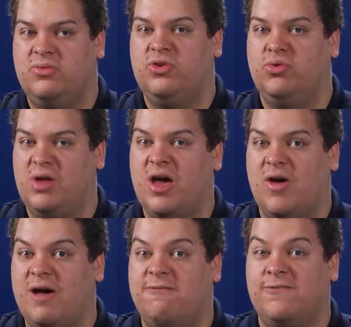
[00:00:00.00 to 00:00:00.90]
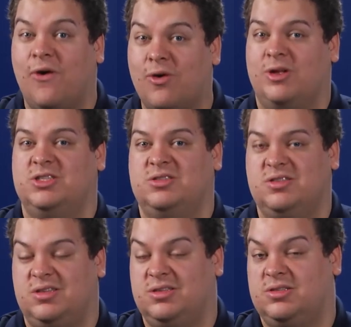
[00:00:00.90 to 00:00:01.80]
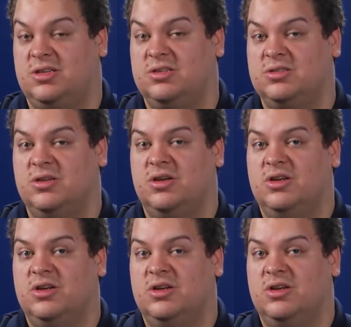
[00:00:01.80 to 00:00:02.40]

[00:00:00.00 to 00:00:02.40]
you now have 4 instances.